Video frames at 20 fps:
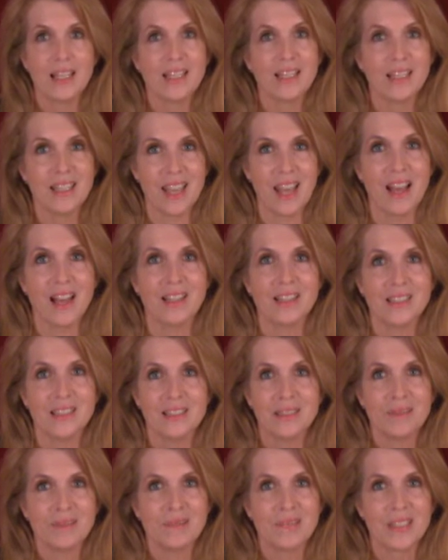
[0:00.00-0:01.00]
Yeah,
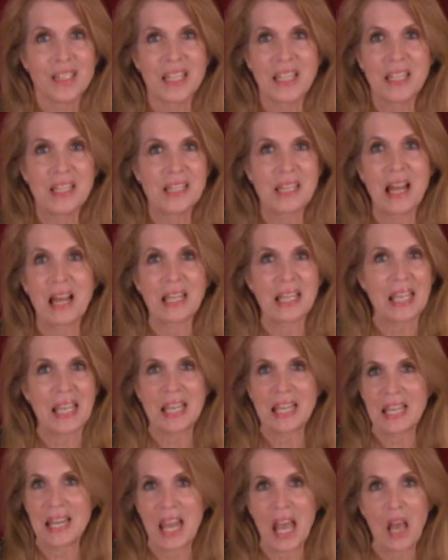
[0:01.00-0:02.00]
he's not
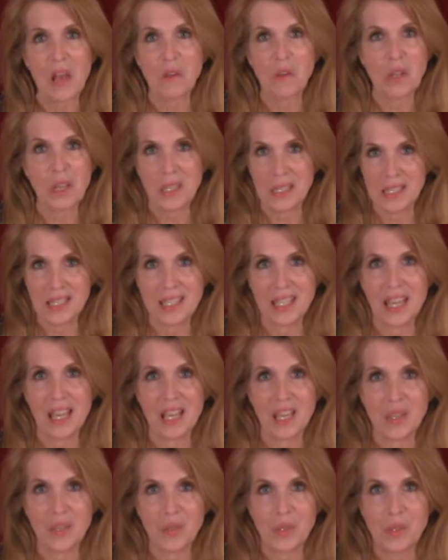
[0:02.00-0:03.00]
getting out
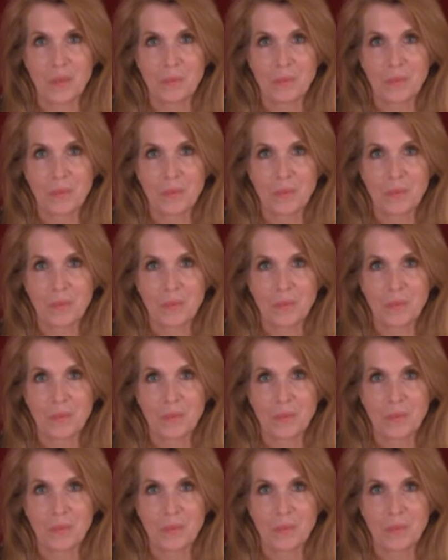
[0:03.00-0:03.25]
unscathed.